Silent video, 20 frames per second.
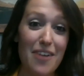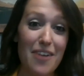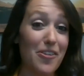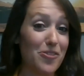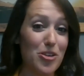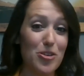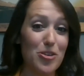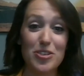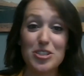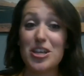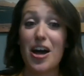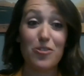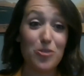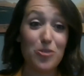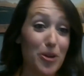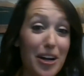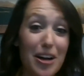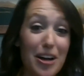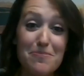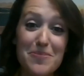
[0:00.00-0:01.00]
If you have a
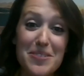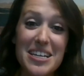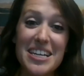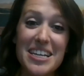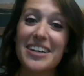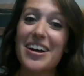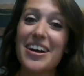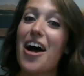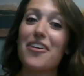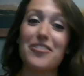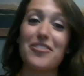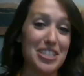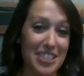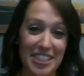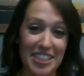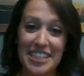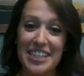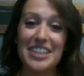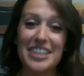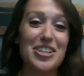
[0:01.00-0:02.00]
software company, obviously